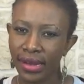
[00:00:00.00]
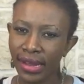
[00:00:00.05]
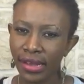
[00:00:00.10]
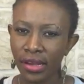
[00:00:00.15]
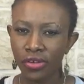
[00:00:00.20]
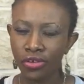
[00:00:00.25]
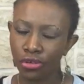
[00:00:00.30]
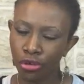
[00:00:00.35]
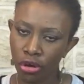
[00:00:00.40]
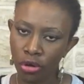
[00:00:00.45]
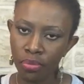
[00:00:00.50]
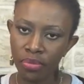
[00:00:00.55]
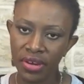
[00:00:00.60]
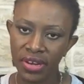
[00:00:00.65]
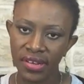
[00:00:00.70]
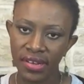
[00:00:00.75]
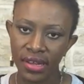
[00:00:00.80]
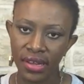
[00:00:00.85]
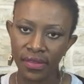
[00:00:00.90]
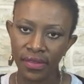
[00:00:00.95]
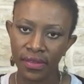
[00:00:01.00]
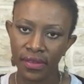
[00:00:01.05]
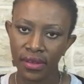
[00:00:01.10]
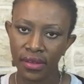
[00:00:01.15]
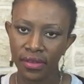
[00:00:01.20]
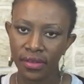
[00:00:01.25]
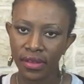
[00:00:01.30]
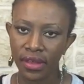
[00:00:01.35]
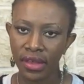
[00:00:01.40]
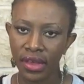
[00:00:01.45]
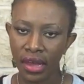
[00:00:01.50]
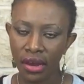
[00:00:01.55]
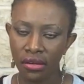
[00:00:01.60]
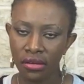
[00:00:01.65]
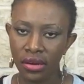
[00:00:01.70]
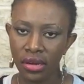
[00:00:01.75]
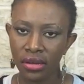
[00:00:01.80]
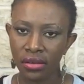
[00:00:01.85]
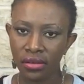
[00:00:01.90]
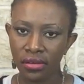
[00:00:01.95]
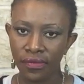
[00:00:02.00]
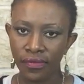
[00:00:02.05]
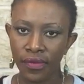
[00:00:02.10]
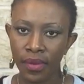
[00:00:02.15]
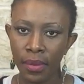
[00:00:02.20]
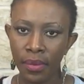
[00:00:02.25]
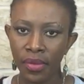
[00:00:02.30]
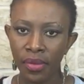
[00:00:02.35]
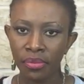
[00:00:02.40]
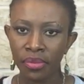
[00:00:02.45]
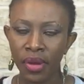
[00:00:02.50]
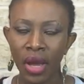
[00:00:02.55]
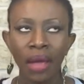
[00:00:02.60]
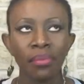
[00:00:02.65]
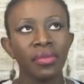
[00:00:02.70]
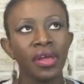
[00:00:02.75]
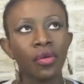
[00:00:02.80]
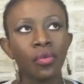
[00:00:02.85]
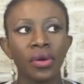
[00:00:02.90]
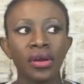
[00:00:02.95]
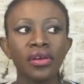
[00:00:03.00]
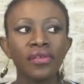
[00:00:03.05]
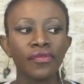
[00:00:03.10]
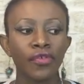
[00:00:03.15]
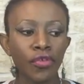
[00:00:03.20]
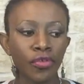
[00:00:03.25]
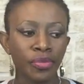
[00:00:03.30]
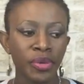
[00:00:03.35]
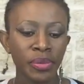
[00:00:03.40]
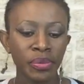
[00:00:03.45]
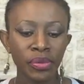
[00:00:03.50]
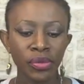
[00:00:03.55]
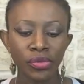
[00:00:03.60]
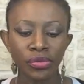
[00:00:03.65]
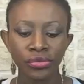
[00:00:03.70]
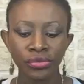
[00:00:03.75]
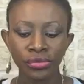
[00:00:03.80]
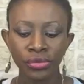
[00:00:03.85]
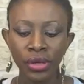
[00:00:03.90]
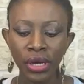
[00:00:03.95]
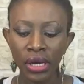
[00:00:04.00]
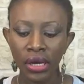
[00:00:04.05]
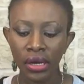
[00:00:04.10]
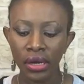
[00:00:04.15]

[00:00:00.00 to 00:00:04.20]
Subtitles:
interpreting the character from the book. I'm like one of those people who